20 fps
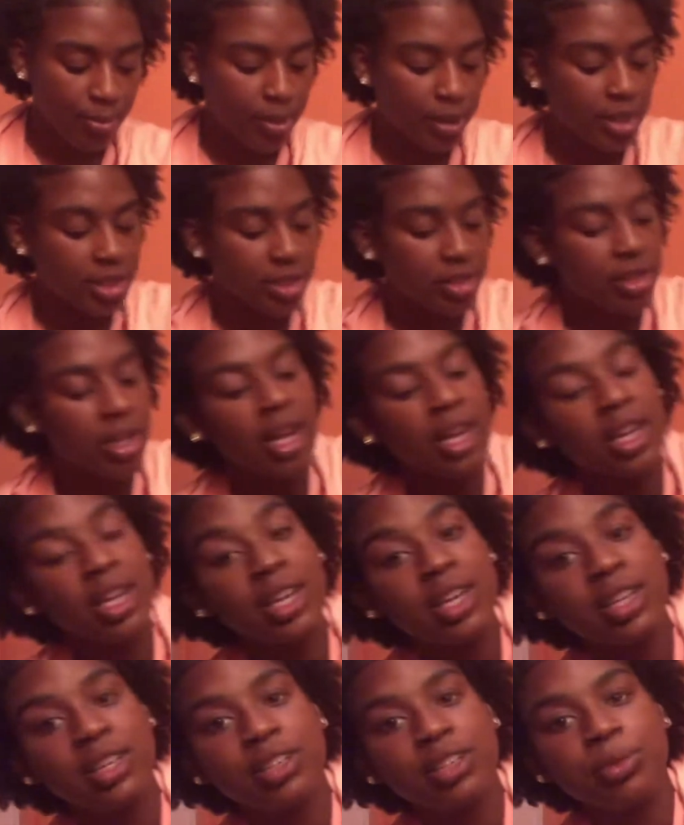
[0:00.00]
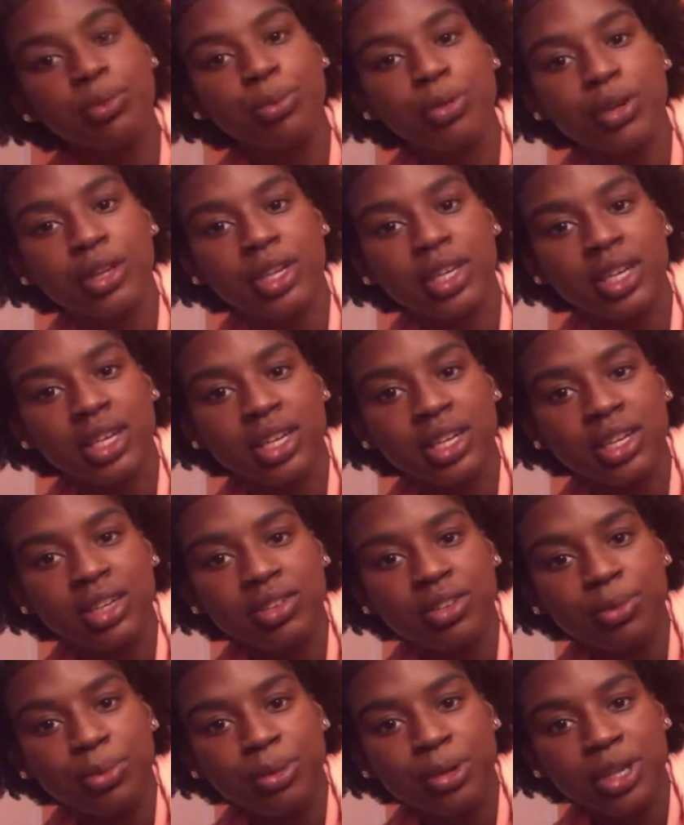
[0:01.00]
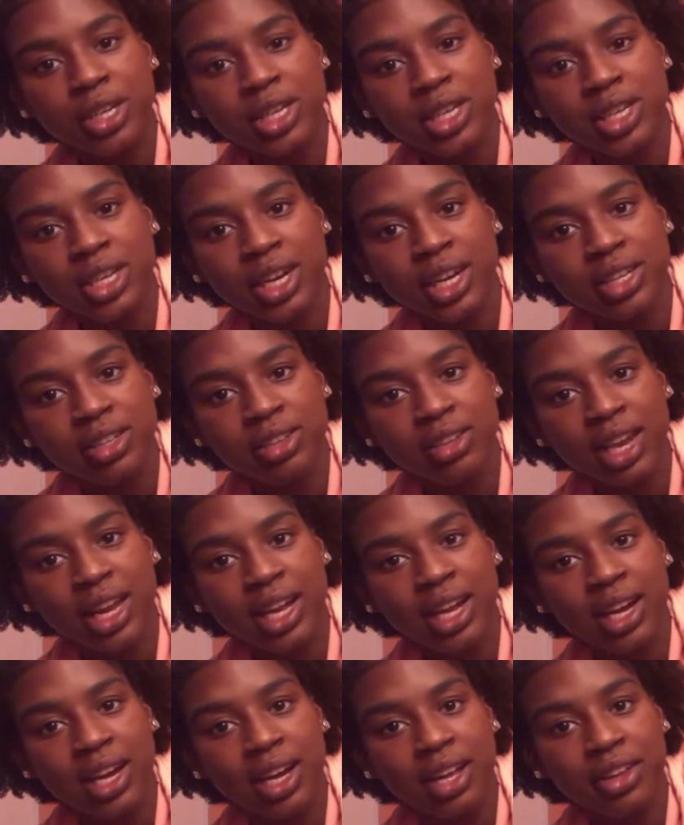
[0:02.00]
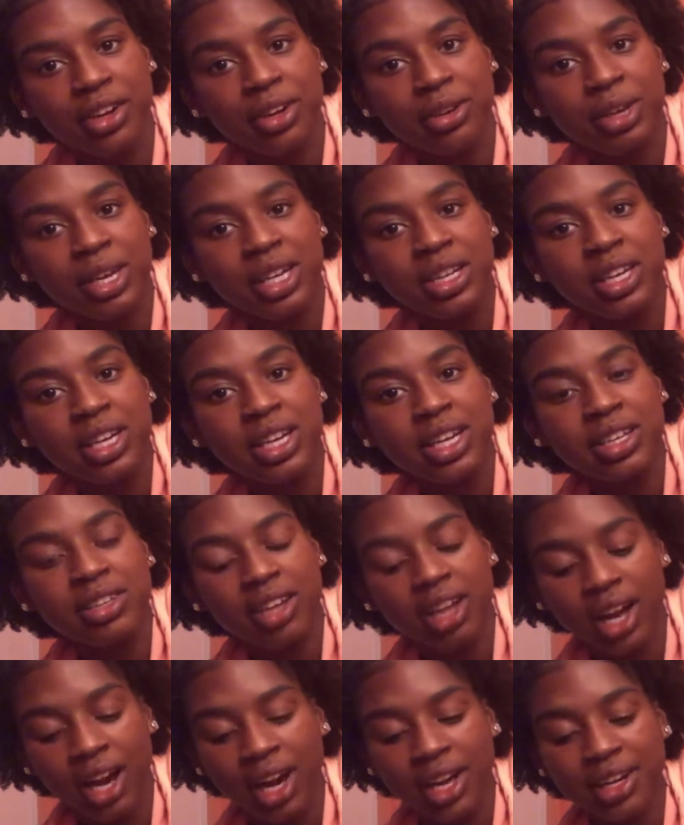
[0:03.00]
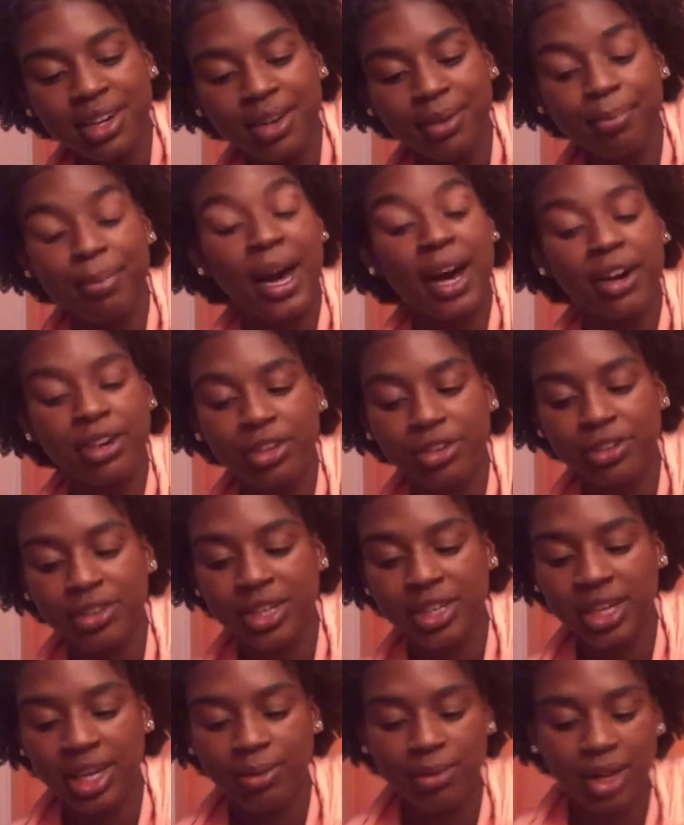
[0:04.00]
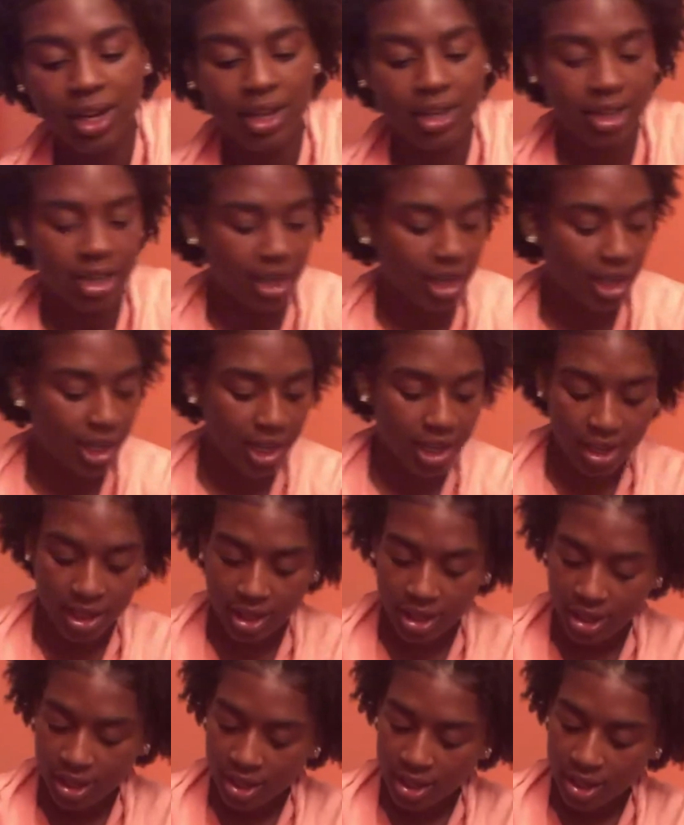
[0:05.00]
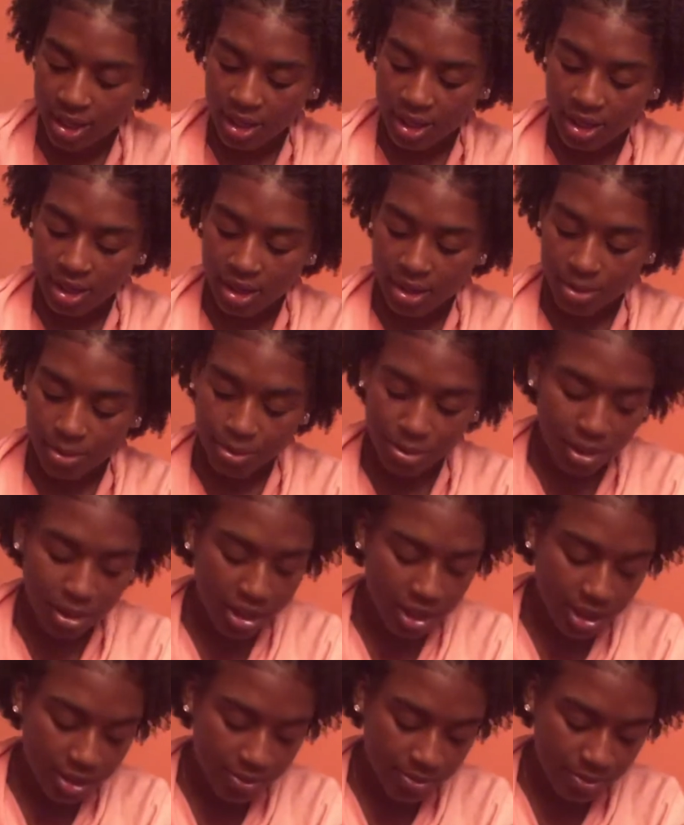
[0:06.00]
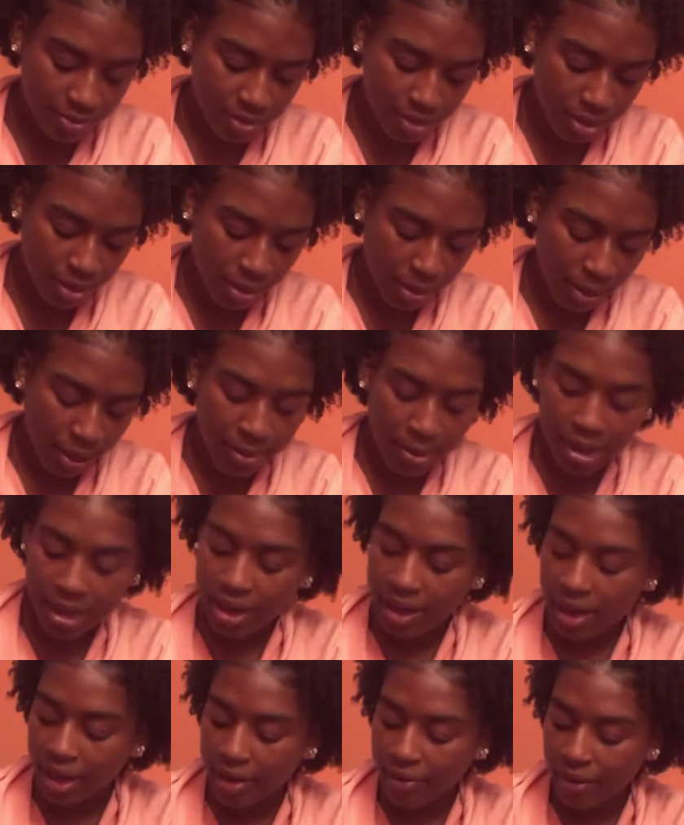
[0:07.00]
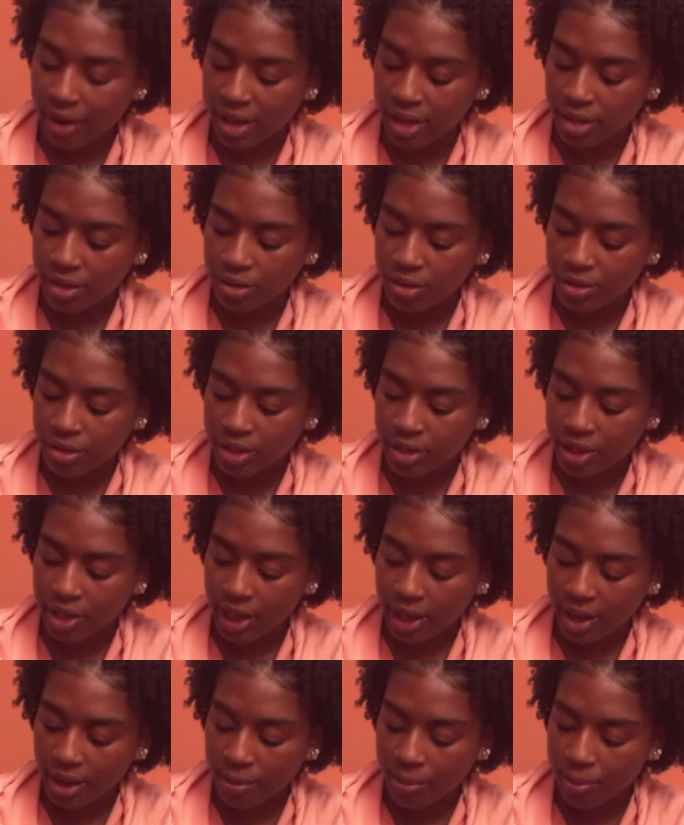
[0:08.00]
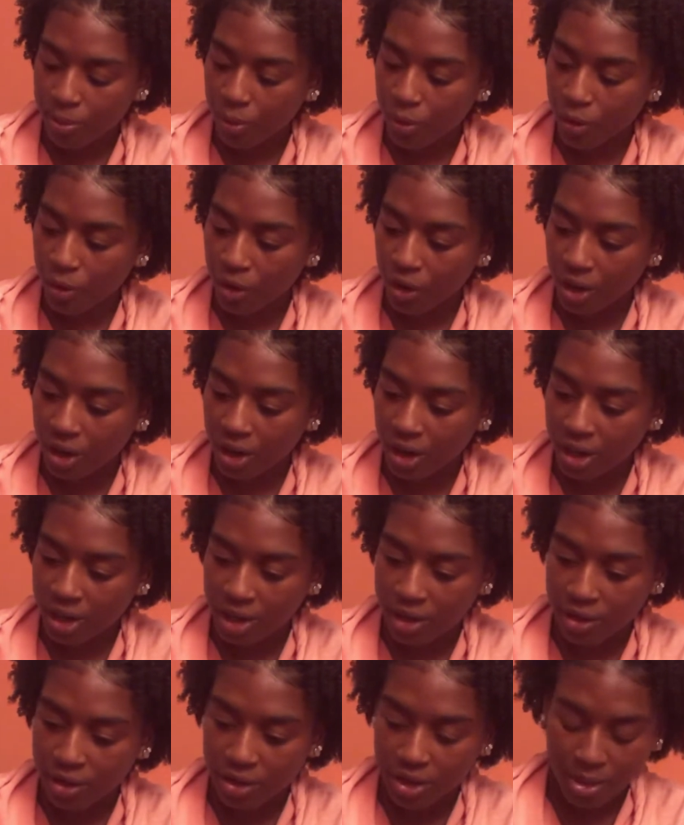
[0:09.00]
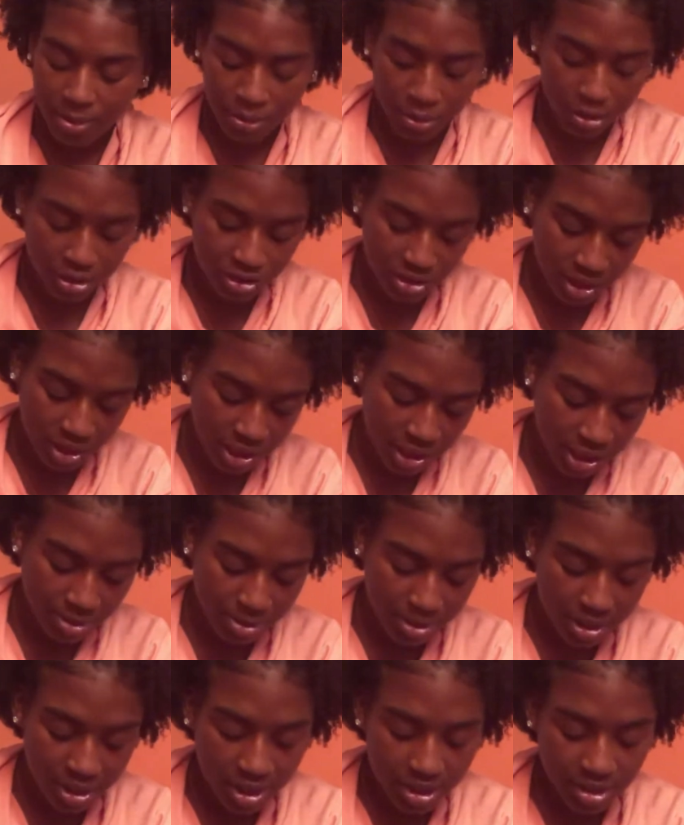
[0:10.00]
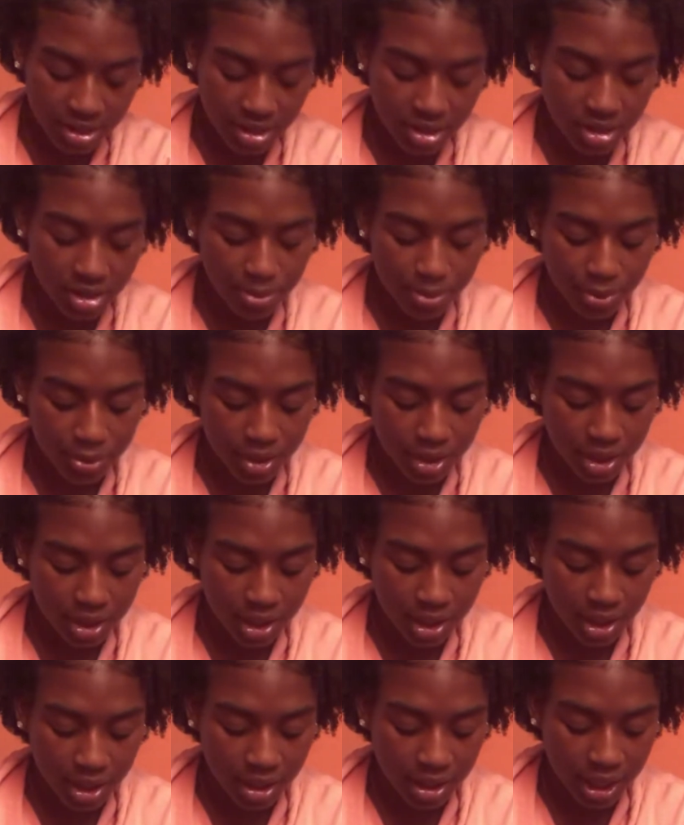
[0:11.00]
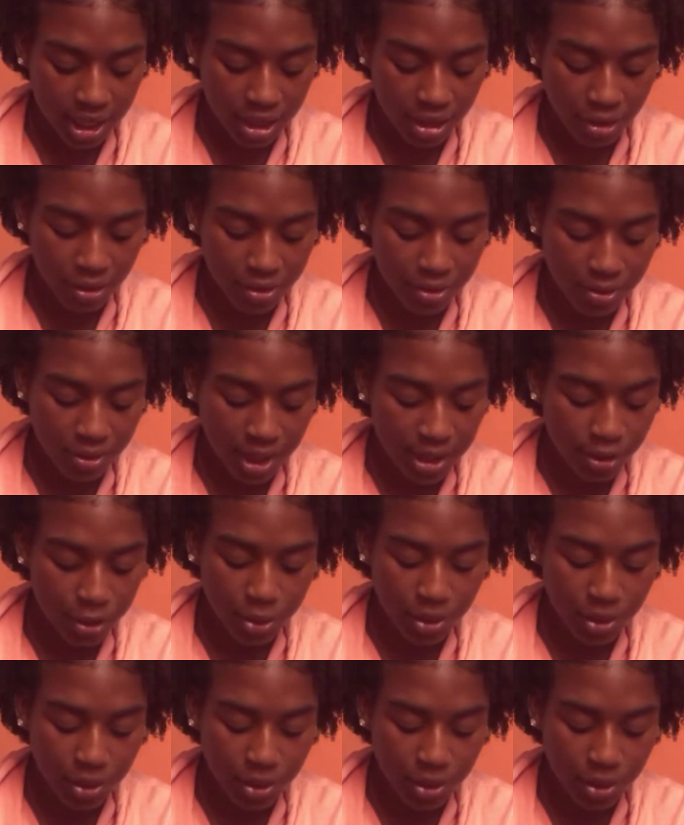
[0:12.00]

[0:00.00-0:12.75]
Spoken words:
But it is pretty. It's a pretty nice light color. It is a kind of powdery, I'm not gonna lie. But maybe if I use it like more, it'll get more shiny. But this is a pretty color. I don't